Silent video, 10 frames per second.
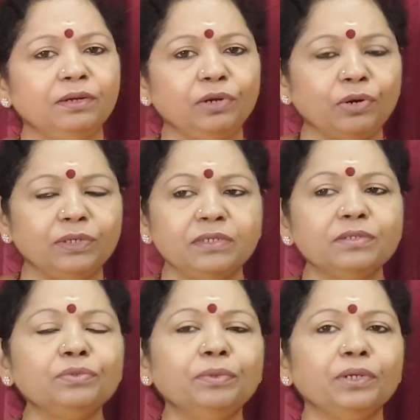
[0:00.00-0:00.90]

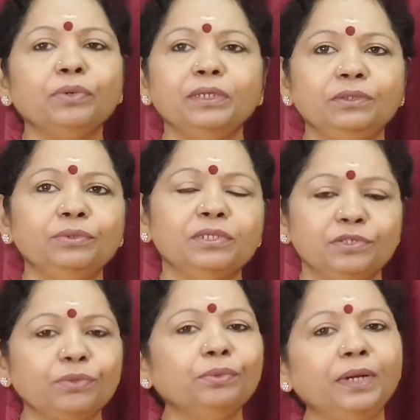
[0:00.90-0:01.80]
daughters who were going to the
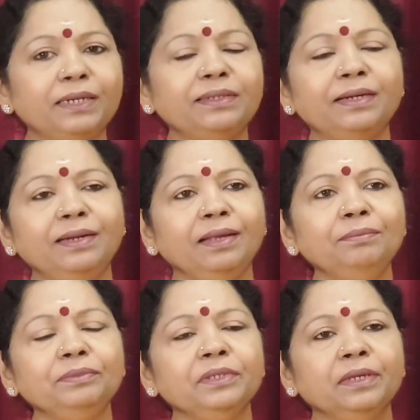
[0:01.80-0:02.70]
school at that time.